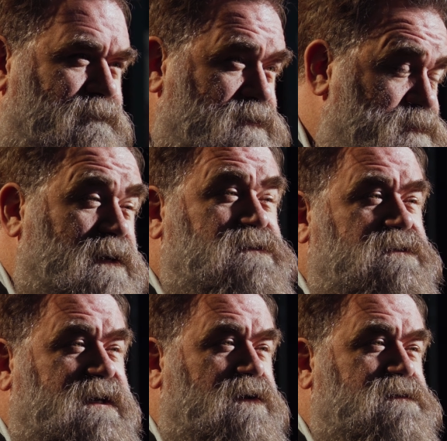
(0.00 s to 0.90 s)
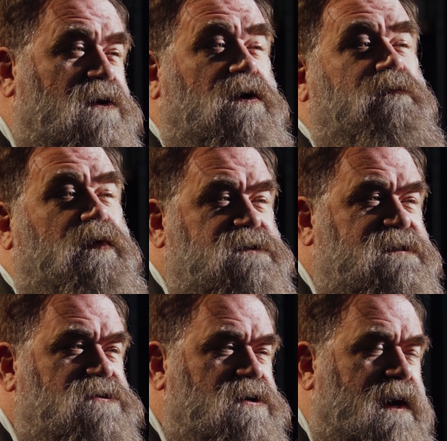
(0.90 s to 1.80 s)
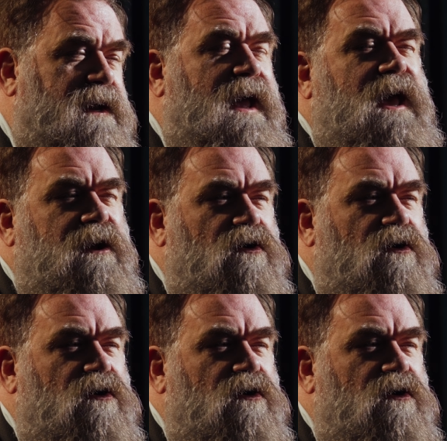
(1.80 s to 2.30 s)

For special deals on our books and training, head